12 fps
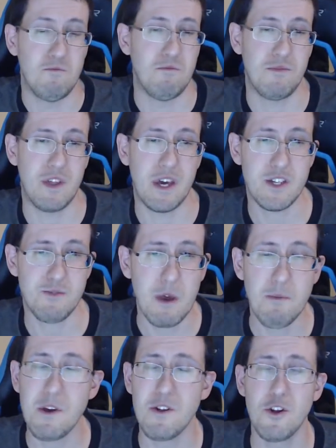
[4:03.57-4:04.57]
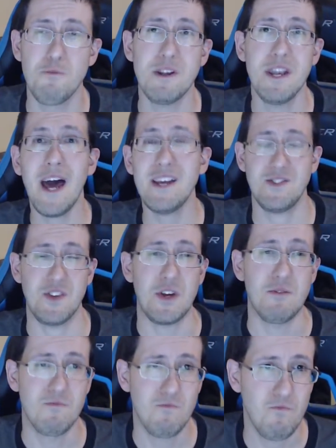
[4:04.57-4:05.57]
things may be a little bit dicey,
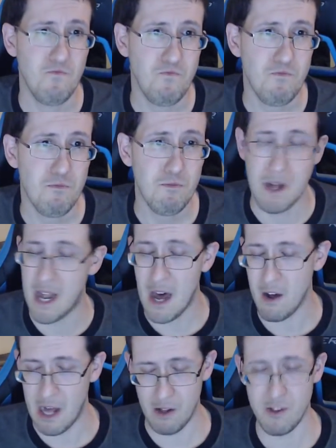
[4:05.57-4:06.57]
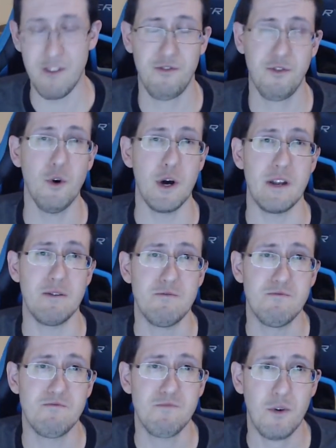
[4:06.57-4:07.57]
but I'll, I'll live through it.
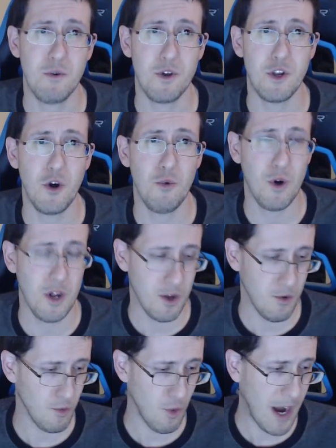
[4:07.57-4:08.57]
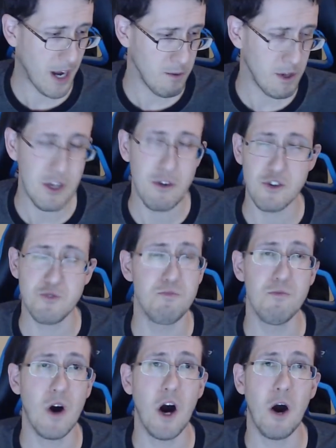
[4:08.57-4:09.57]
I really don't want to rack up a huge
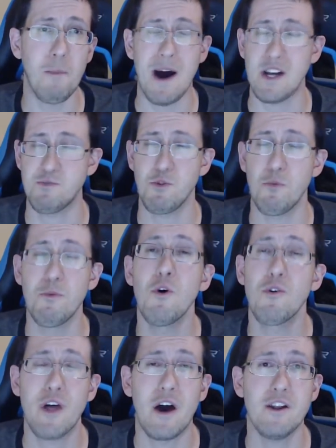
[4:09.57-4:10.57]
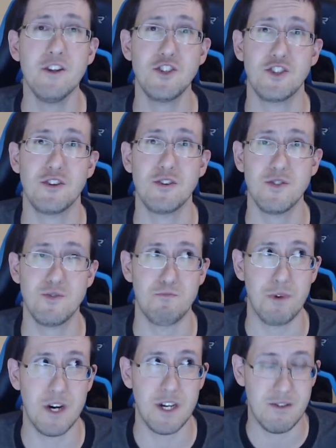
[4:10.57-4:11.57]
um, hospital bill without insurance,
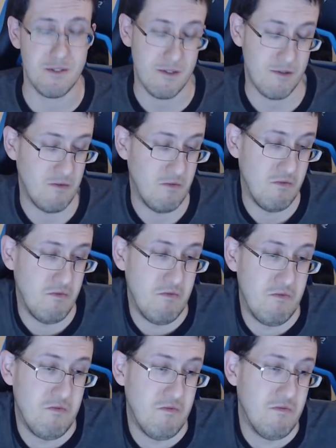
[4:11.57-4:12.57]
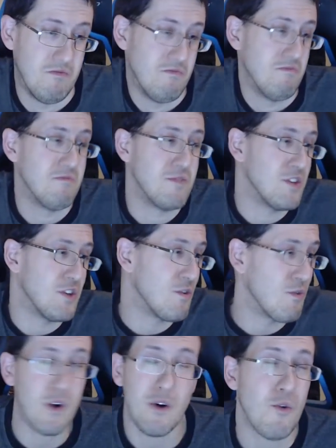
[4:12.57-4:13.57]
but you know
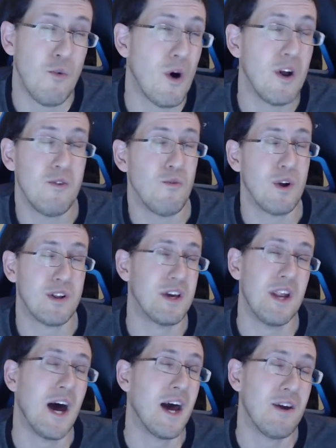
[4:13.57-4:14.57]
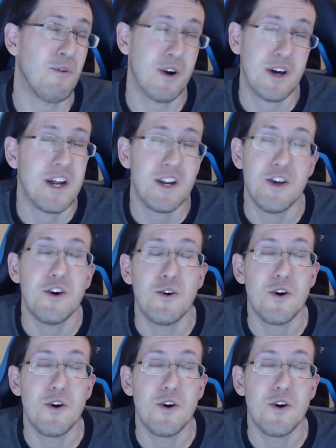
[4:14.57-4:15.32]
what what what can I what can I do?